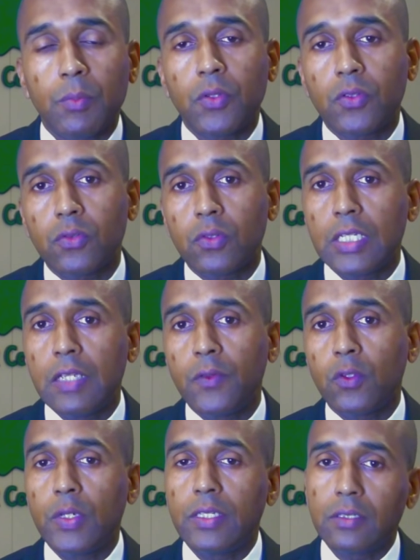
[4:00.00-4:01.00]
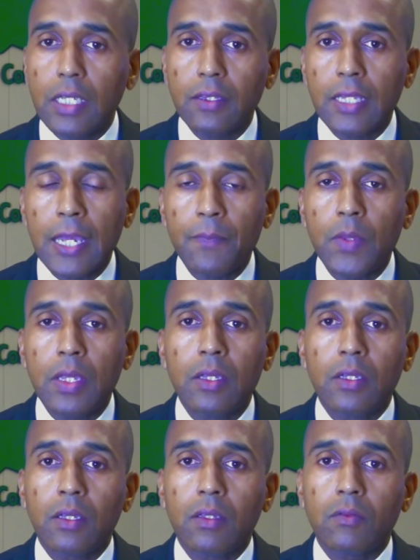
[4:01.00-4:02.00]
But, brothers and sisters, even though he said that,
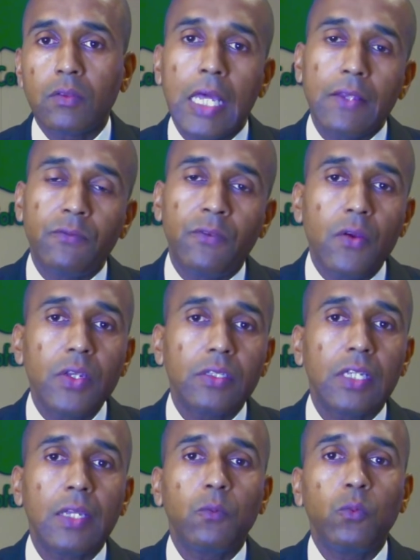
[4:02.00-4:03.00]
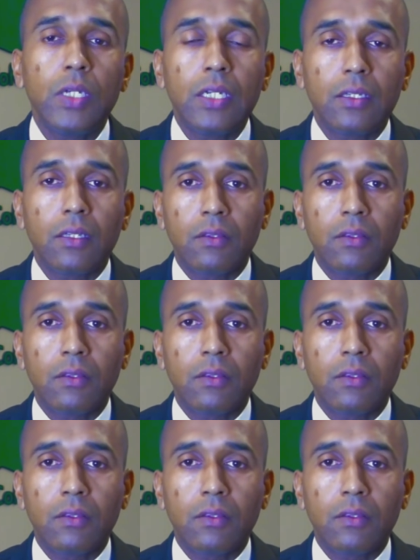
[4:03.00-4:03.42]
that very same week